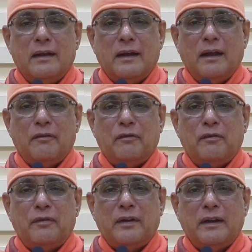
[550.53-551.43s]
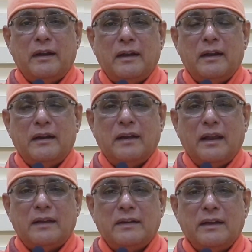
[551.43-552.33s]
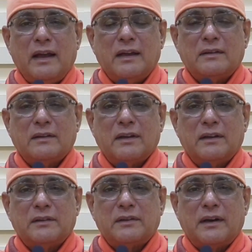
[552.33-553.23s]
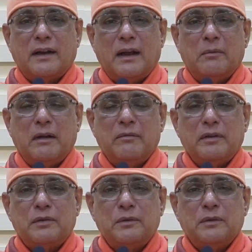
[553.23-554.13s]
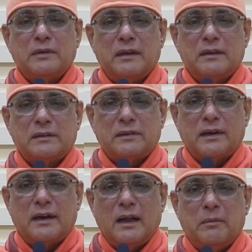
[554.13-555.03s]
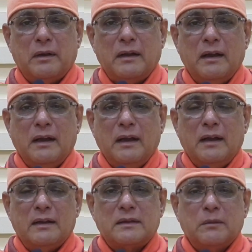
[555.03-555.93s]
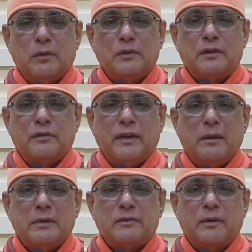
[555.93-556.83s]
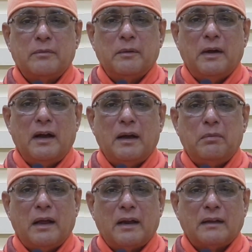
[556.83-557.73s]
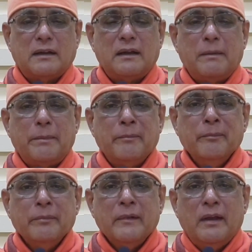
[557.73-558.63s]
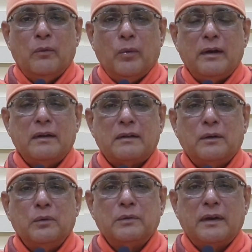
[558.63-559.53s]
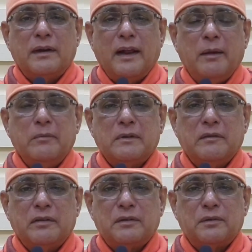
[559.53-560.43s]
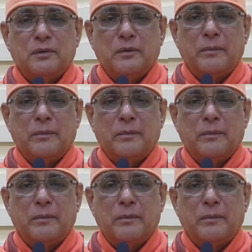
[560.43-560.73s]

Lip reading: Every deity has a Sahasranama. Vishnu Sahasranama is the most famous from the Mahabharata. 1,000 names of Vishnu.